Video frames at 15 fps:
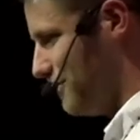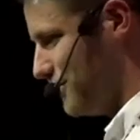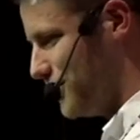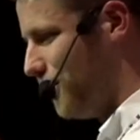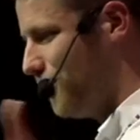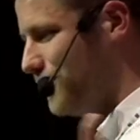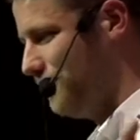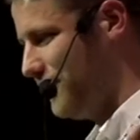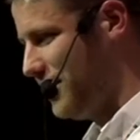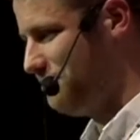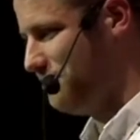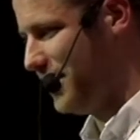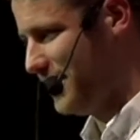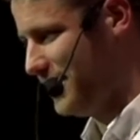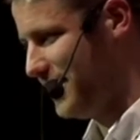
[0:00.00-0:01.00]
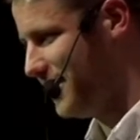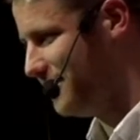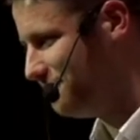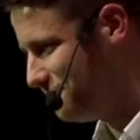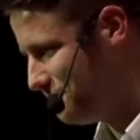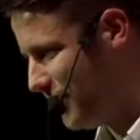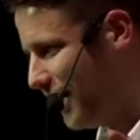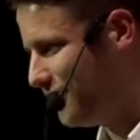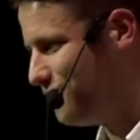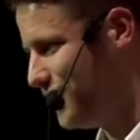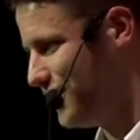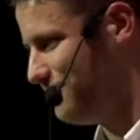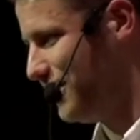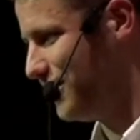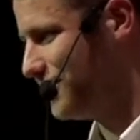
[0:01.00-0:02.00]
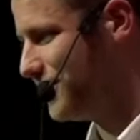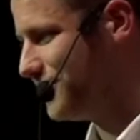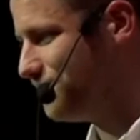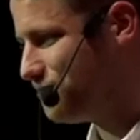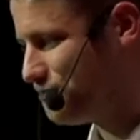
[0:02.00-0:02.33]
would go on Wikipedia and read about it,